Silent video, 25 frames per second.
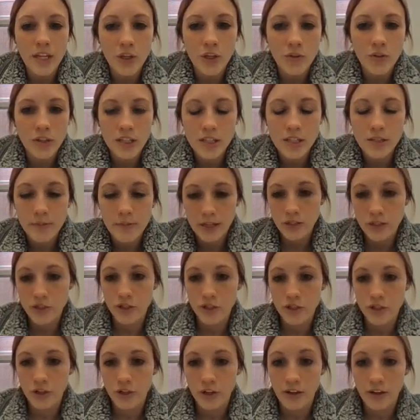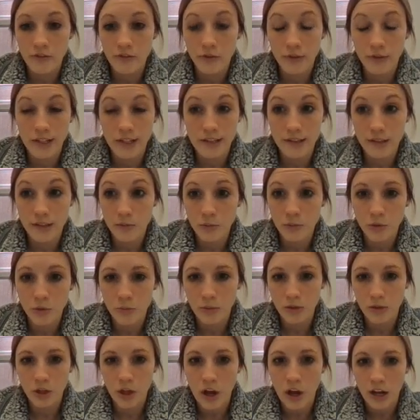You need to make sure you have reasonable
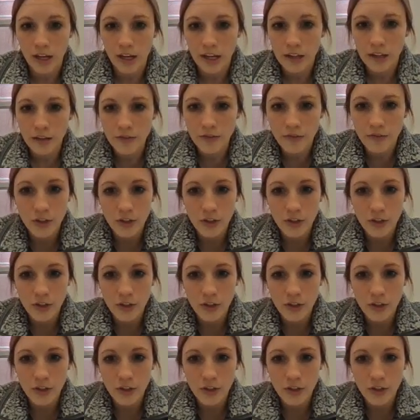belongings.